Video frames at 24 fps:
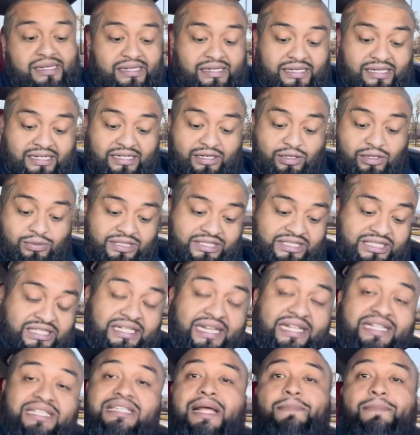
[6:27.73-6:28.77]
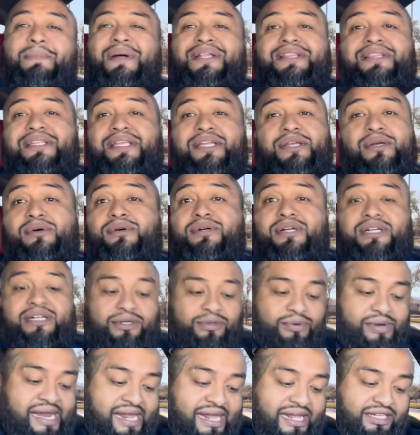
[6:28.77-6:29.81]
It almost tastes like tapatio and
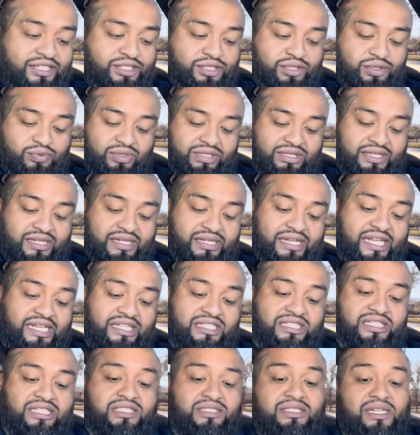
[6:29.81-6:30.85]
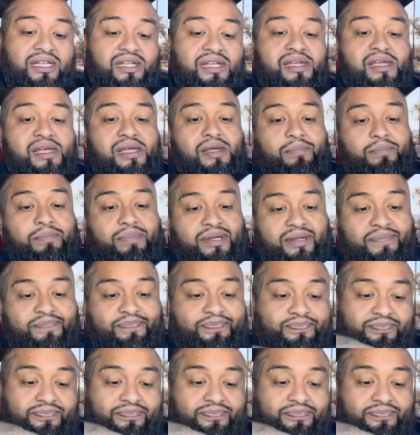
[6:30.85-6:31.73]
ranch or what the case is. But